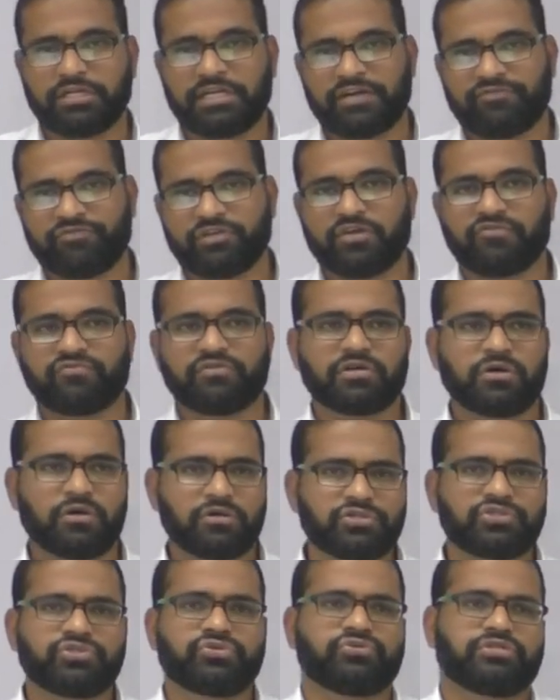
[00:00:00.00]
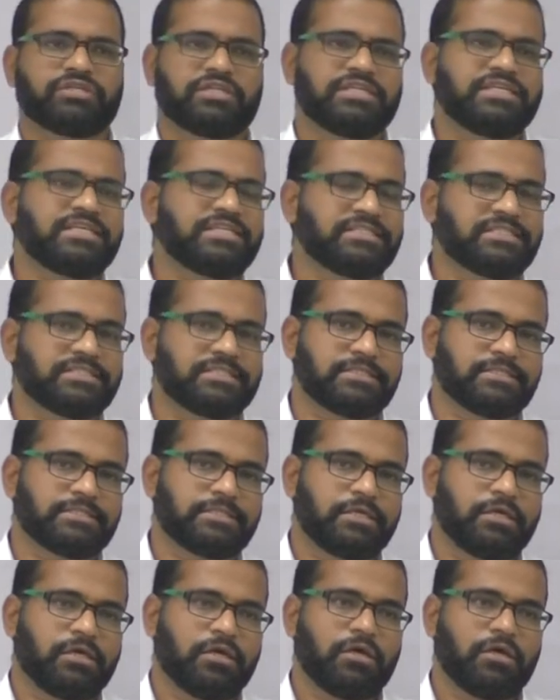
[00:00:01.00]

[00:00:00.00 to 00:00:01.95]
drafting of the constitution is